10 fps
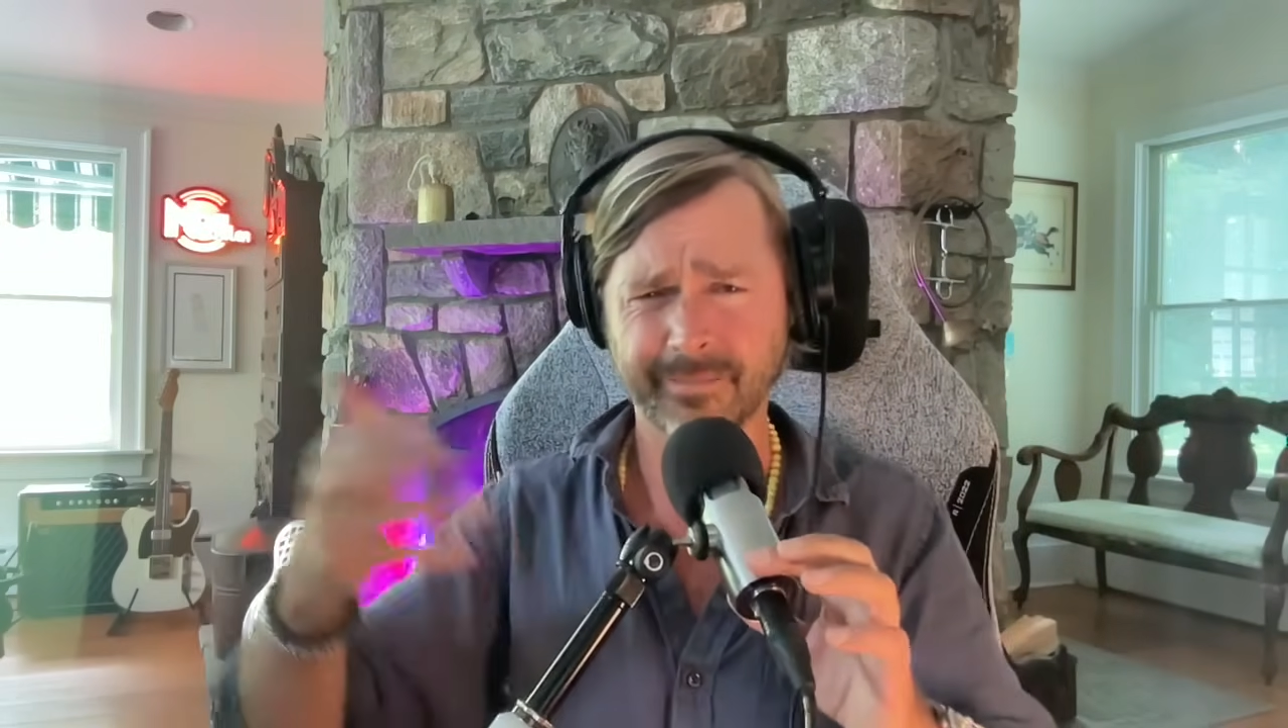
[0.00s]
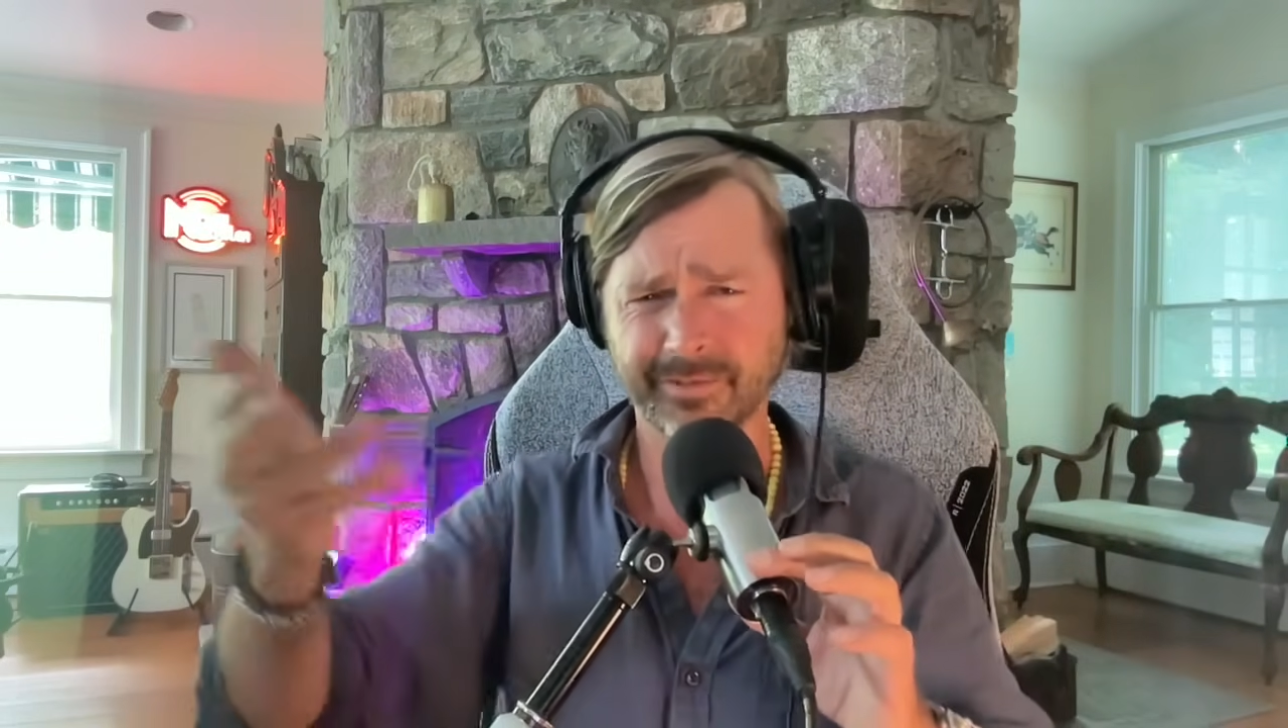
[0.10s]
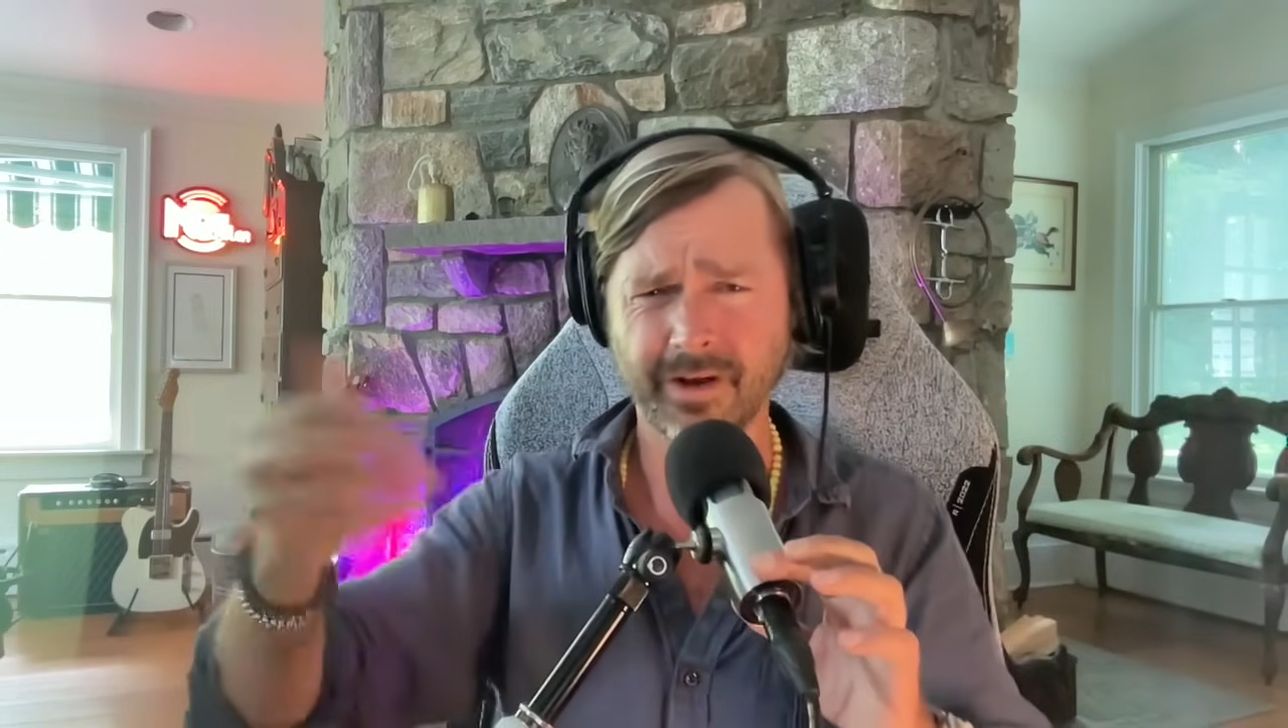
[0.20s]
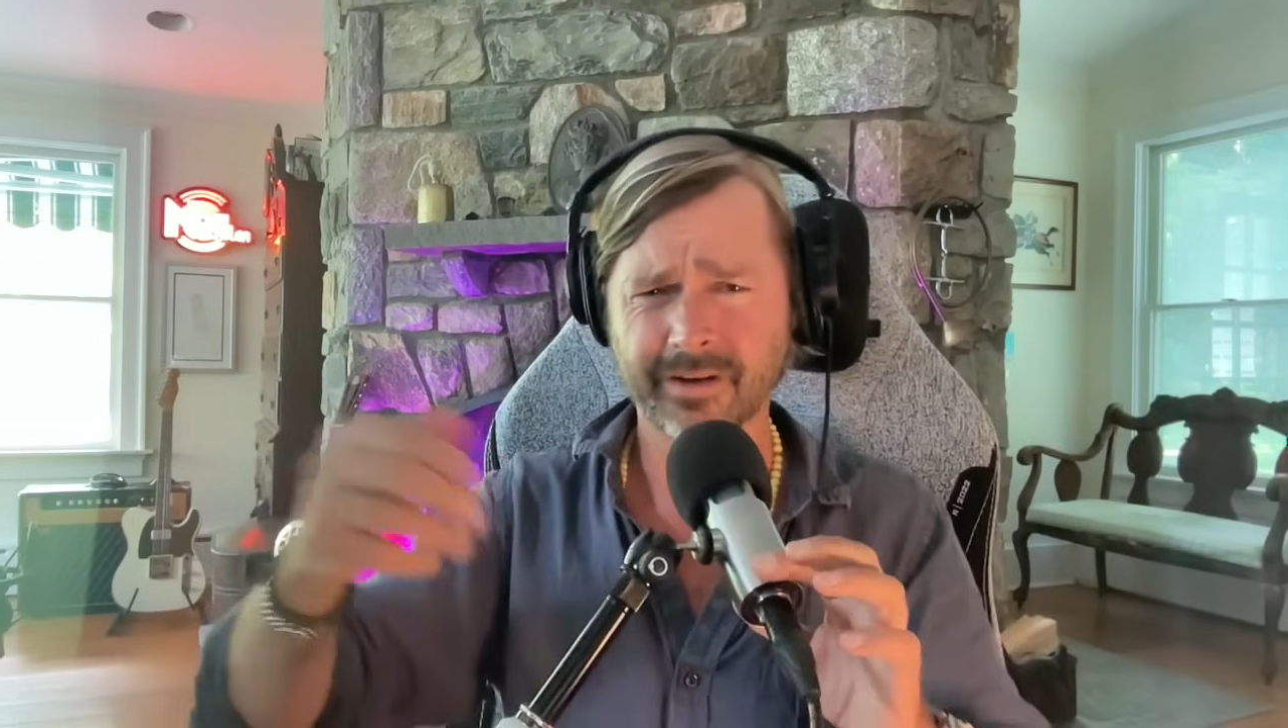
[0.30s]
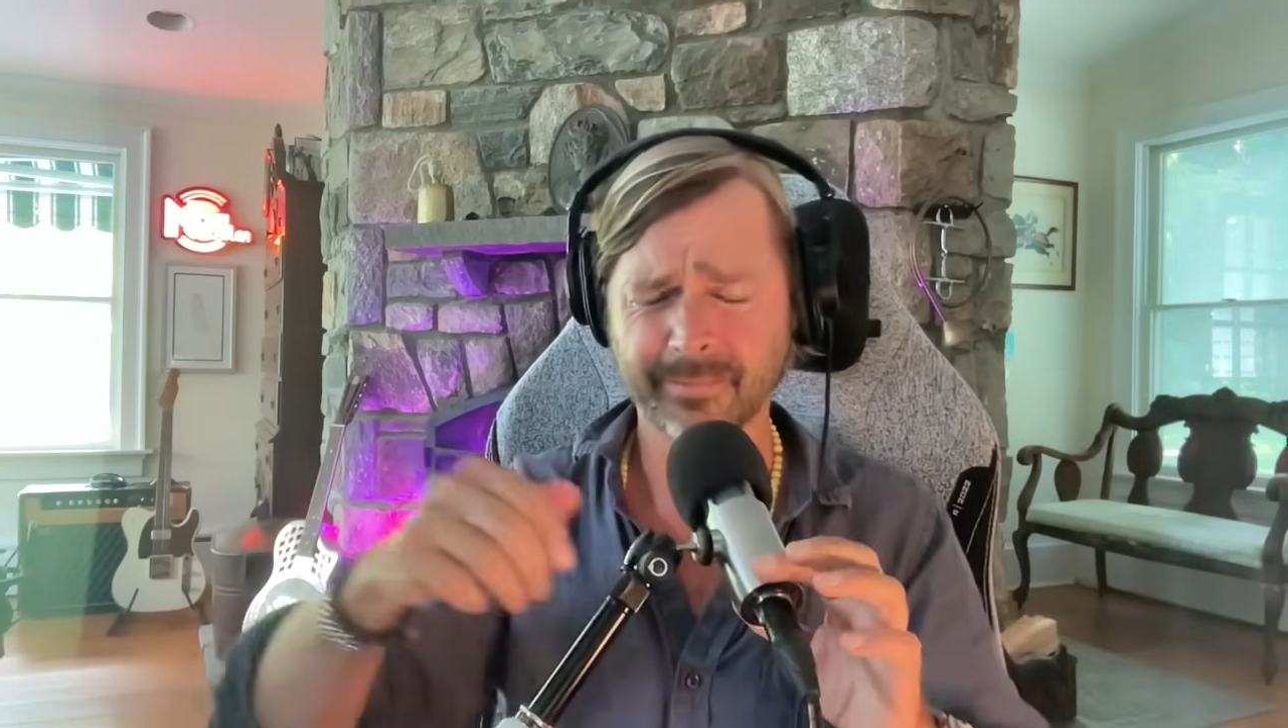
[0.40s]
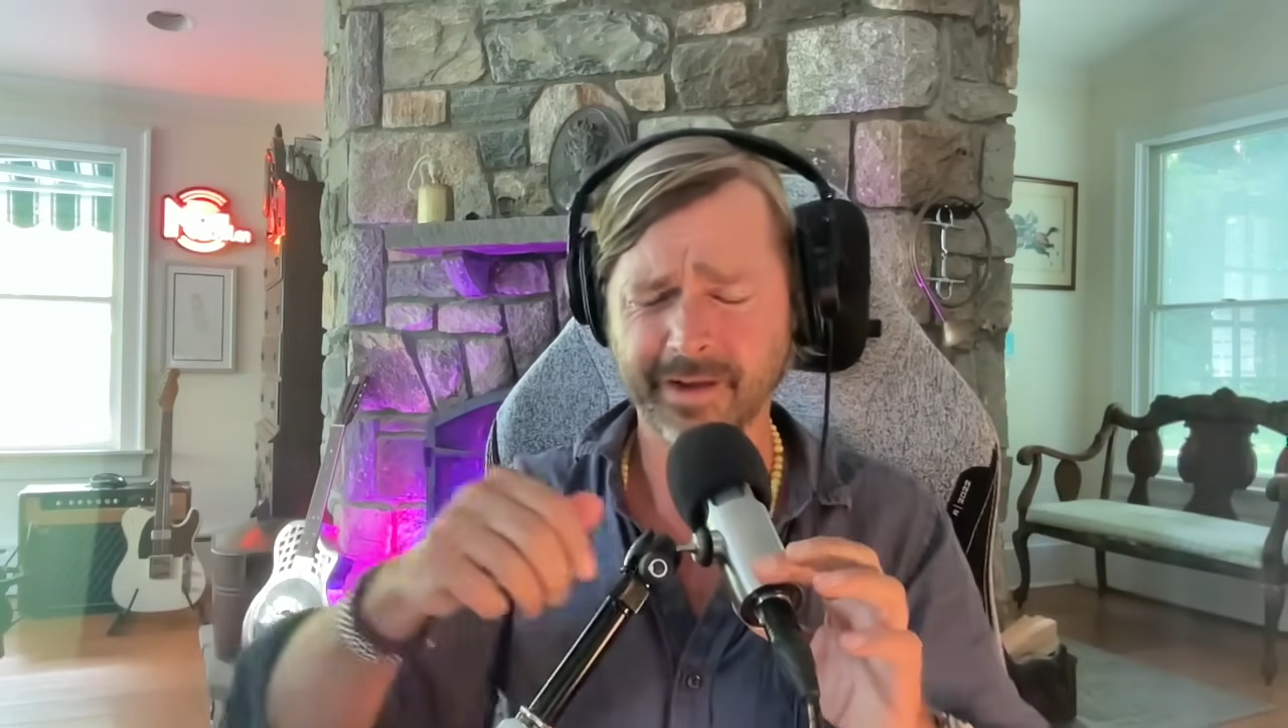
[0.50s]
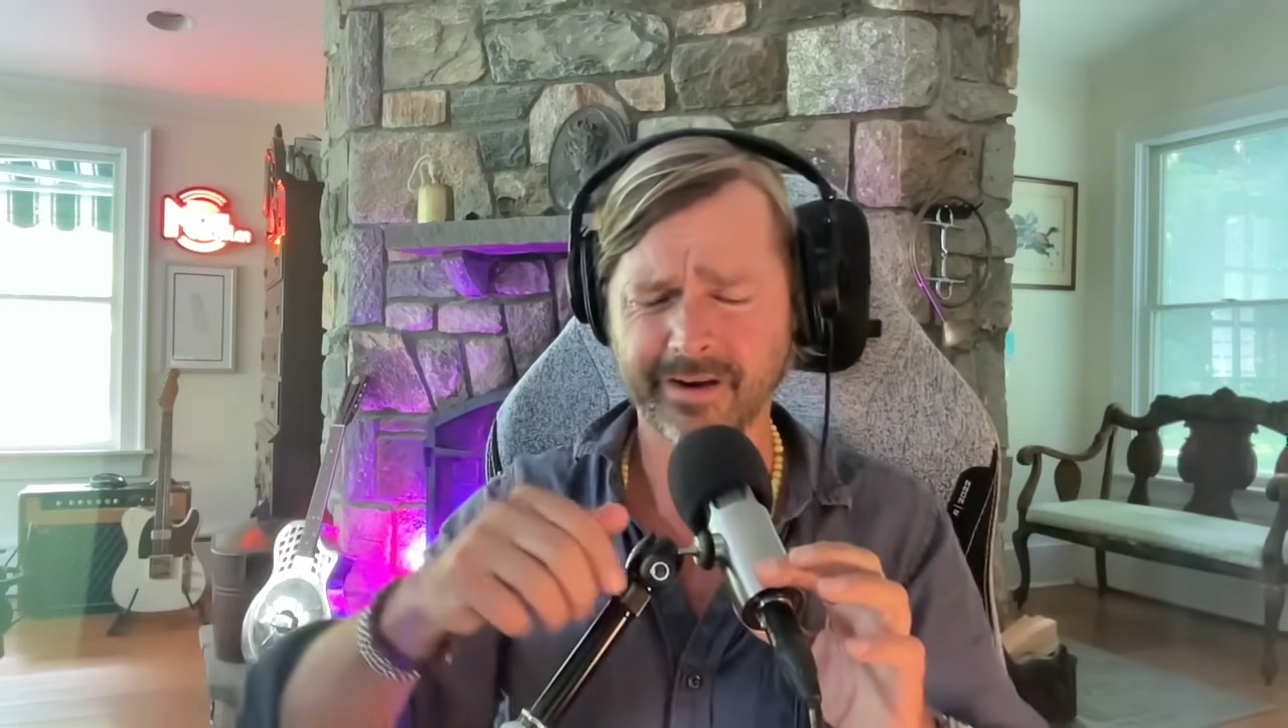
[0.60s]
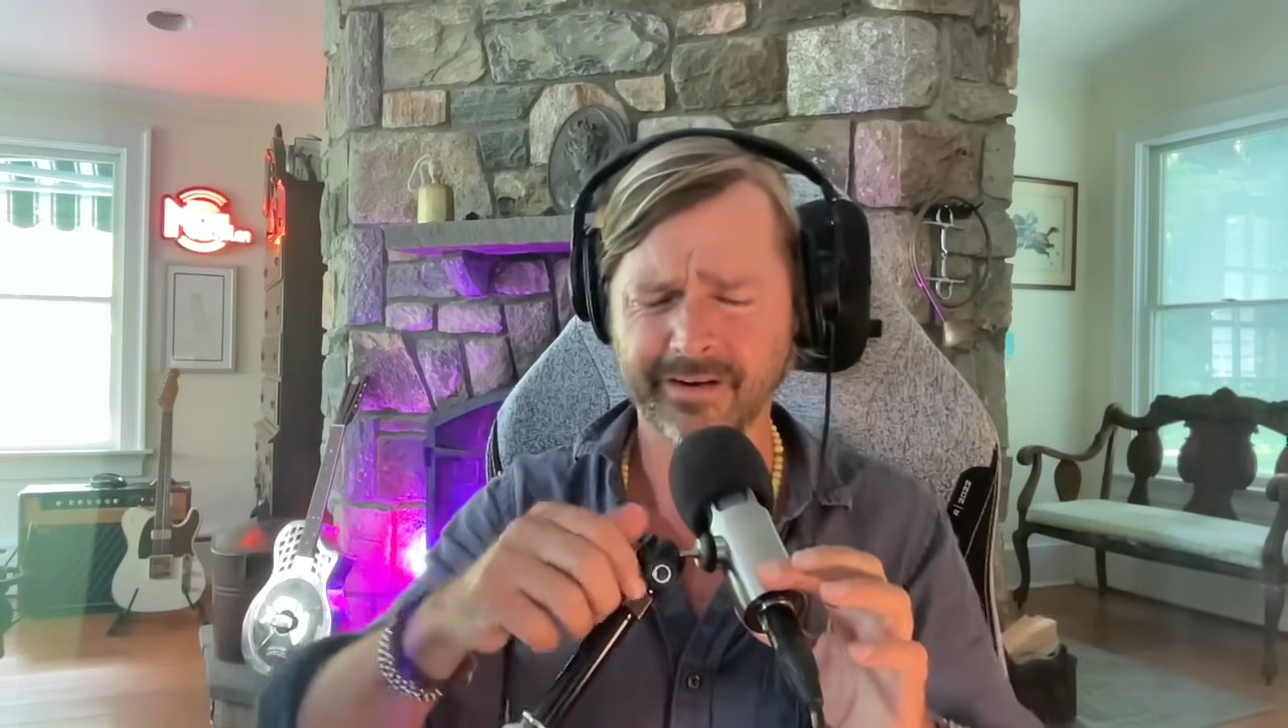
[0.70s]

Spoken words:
talked about it